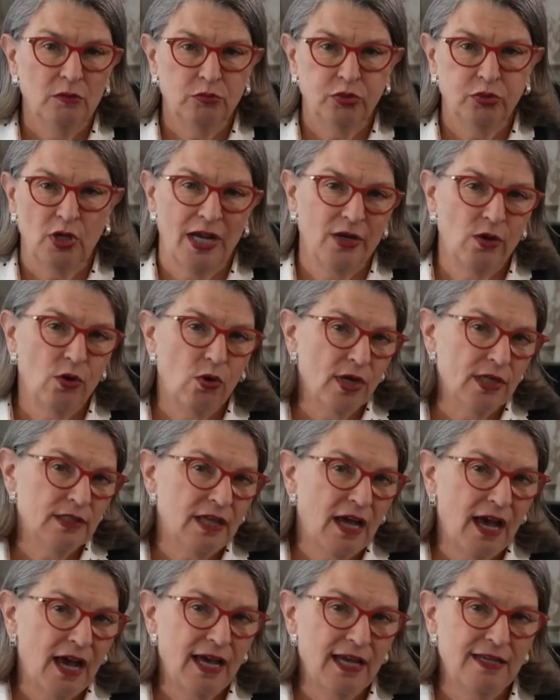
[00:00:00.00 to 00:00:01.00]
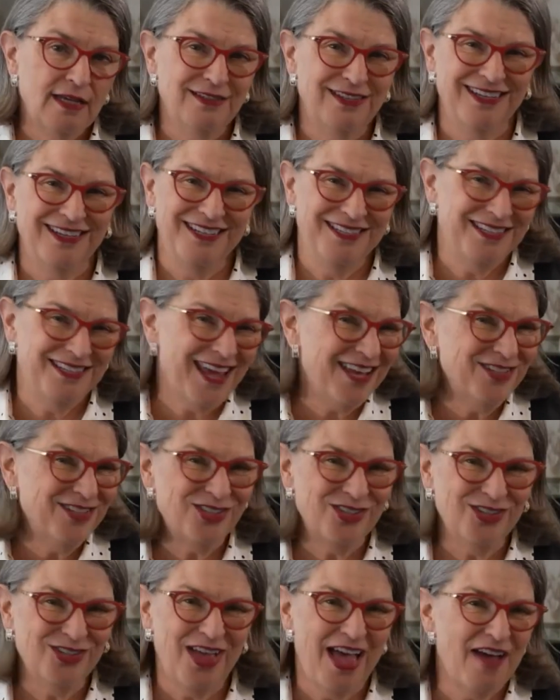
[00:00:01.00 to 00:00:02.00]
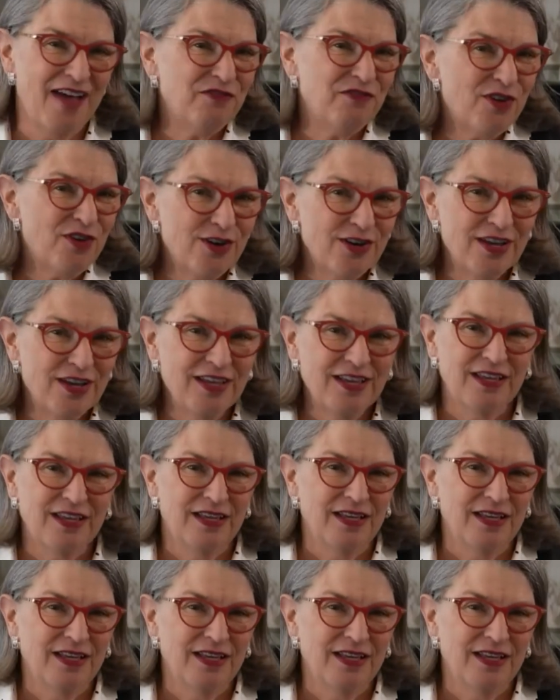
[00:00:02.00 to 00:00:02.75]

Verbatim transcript: prioritize an intentional effort